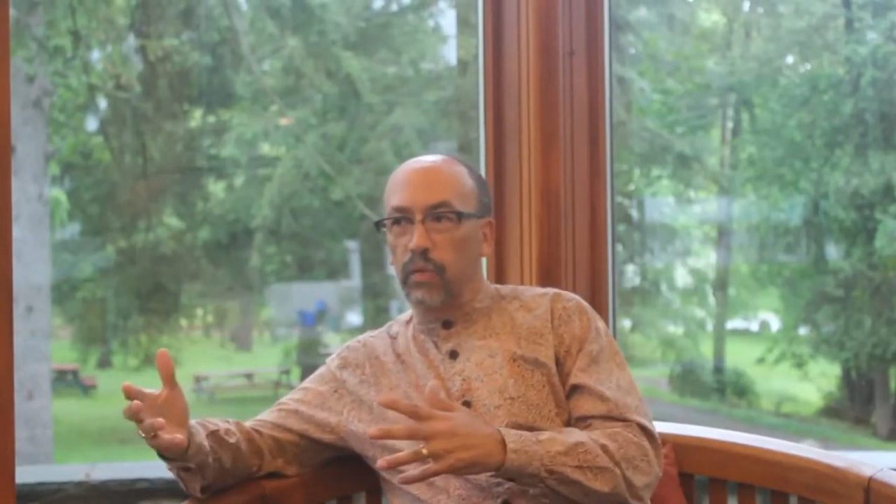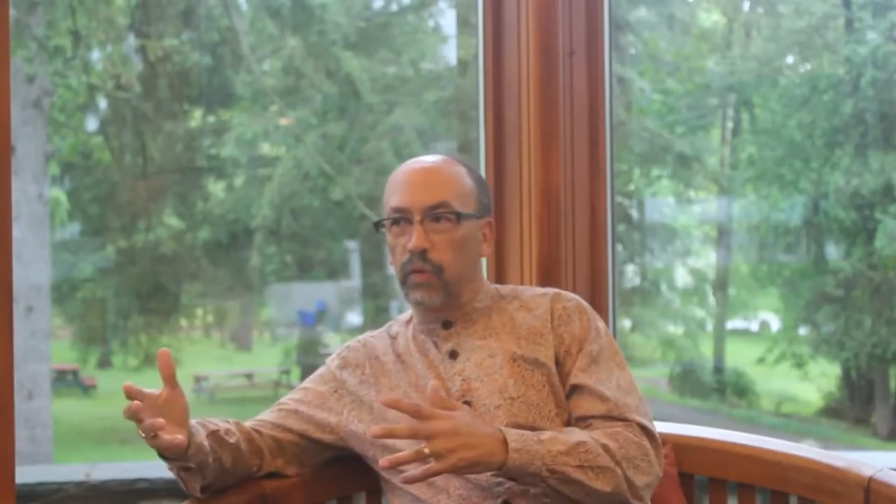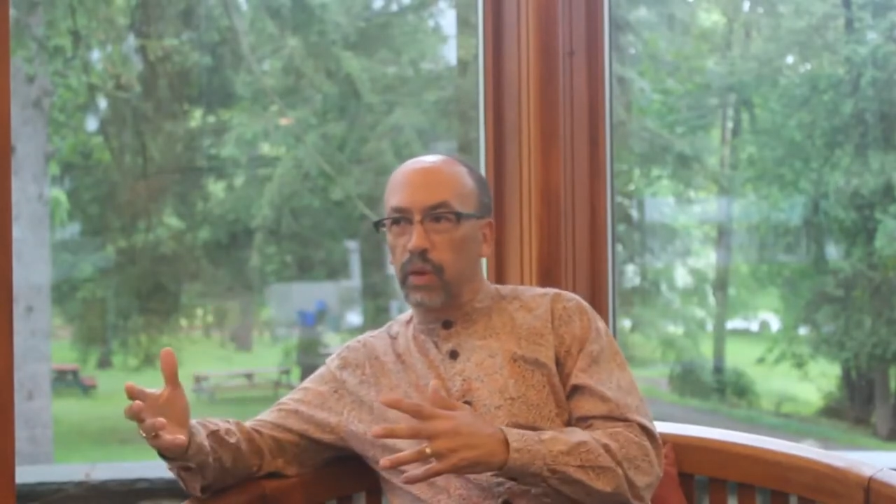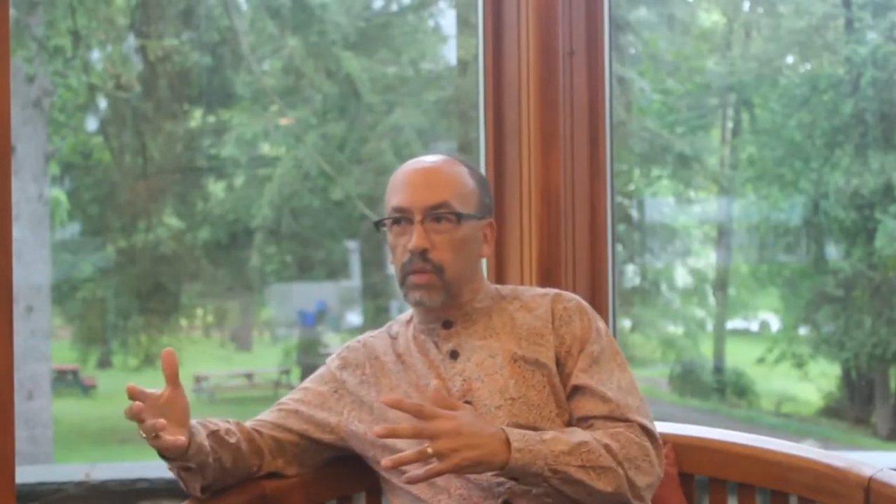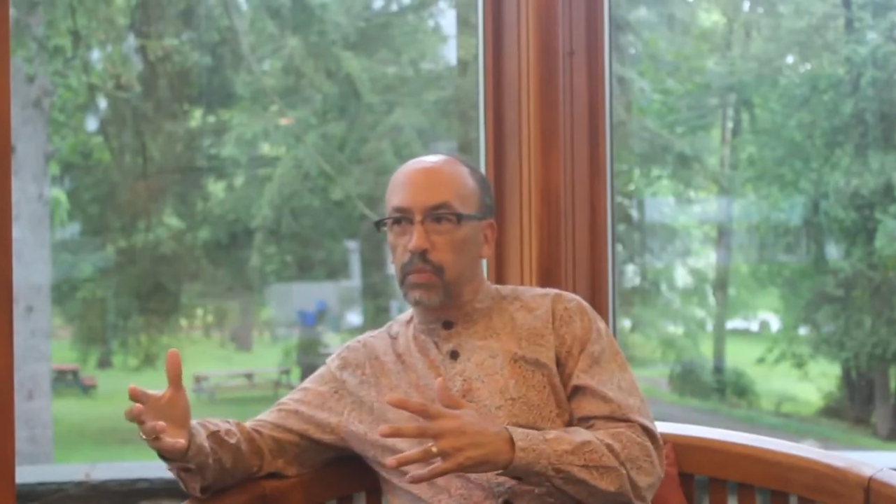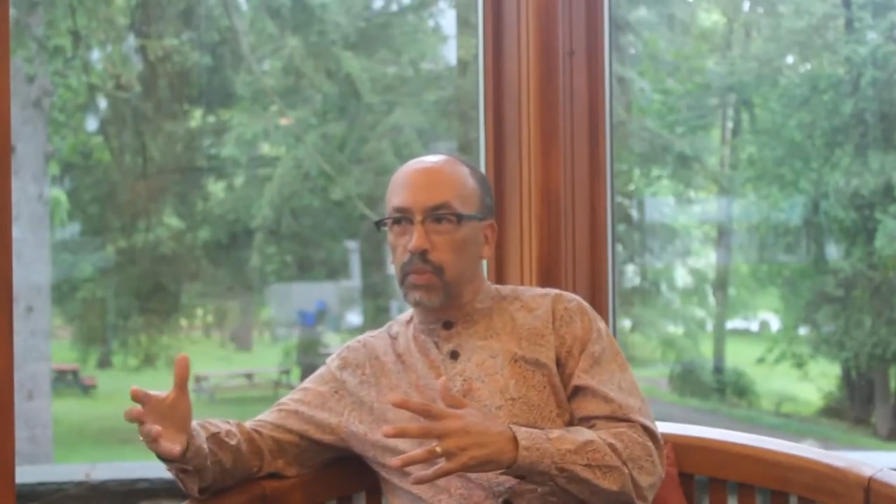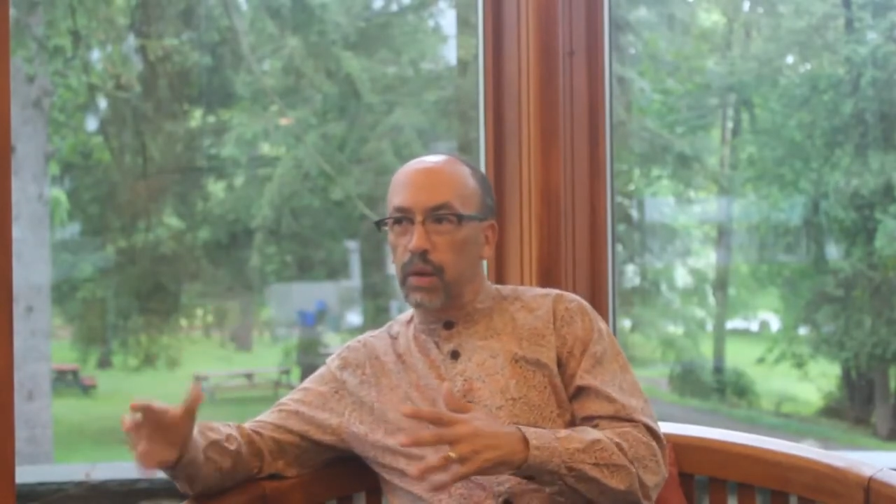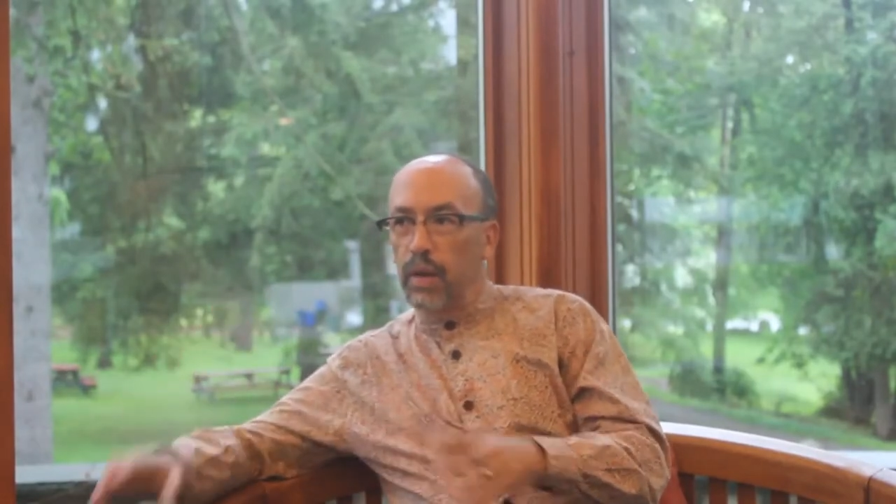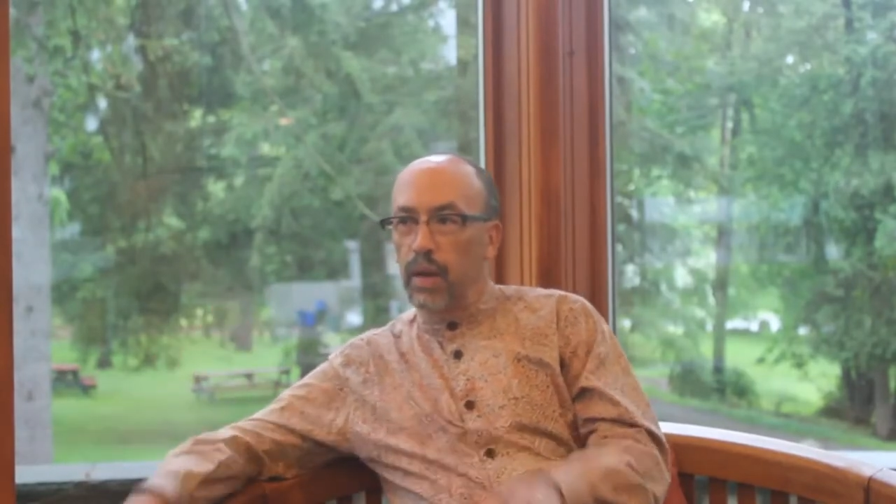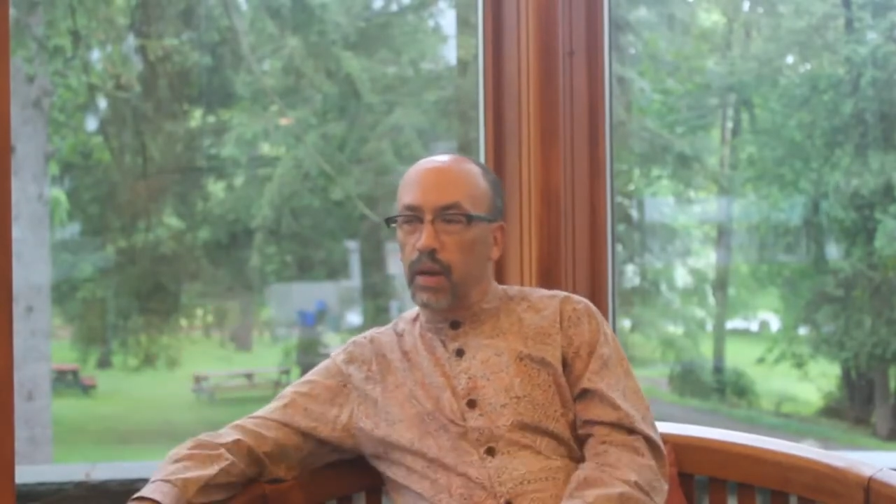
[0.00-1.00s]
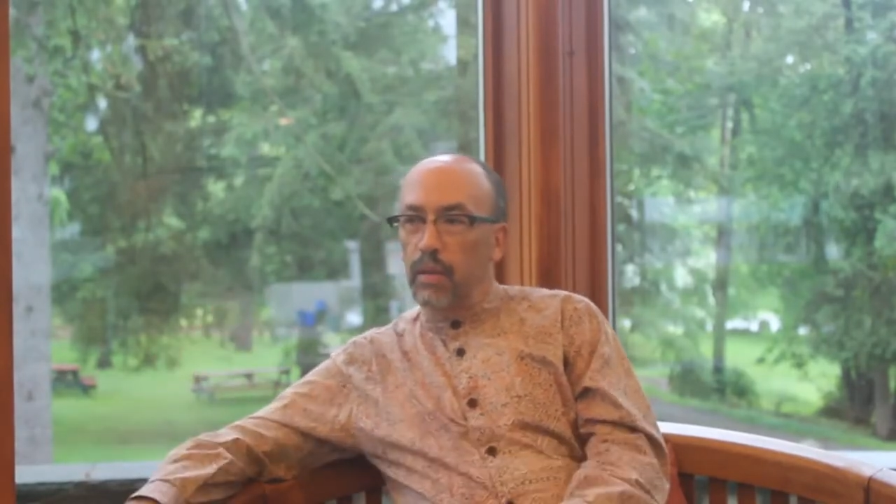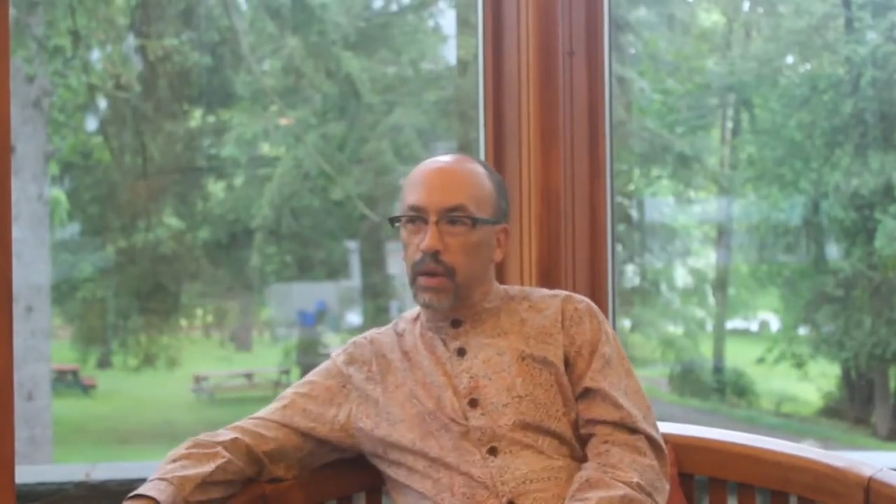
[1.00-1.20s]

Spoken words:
of the famous book